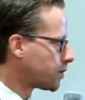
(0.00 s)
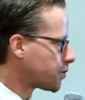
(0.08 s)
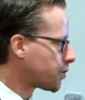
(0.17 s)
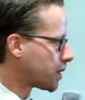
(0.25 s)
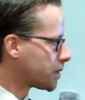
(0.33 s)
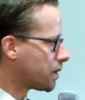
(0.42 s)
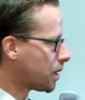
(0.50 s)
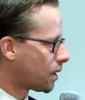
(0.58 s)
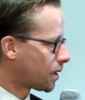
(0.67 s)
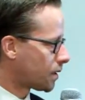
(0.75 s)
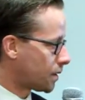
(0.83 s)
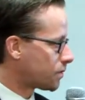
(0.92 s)

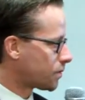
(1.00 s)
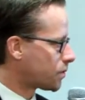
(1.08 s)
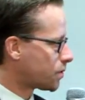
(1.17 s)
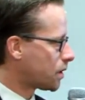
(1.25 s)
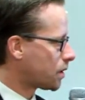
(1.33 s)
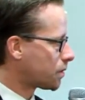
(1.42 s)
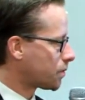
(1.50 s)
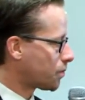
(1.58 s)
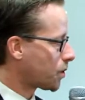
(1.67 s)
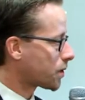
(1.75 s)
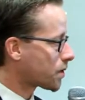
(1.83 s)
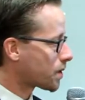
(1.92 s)
and
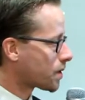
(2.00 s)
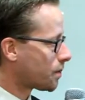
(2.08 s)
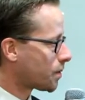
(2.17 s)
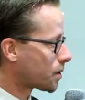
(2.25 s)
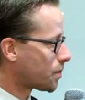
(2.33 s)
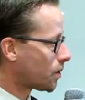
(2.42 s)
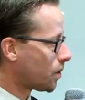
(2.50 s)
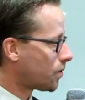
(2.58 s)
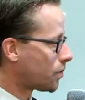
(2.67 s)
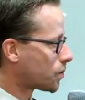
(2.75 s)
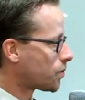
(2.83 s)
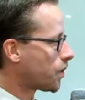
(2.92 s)
processing must be
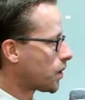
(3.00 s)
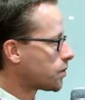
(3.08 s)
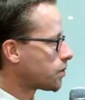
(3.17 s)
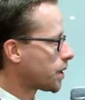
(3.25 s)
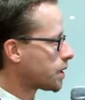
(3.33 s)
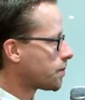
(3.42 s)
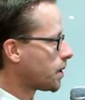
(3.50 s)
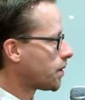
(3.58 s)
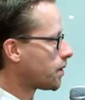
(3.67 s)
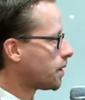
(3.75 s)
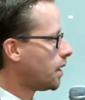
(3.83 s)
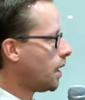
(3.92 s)
lawful, fair, and
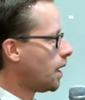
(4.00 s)
transparent.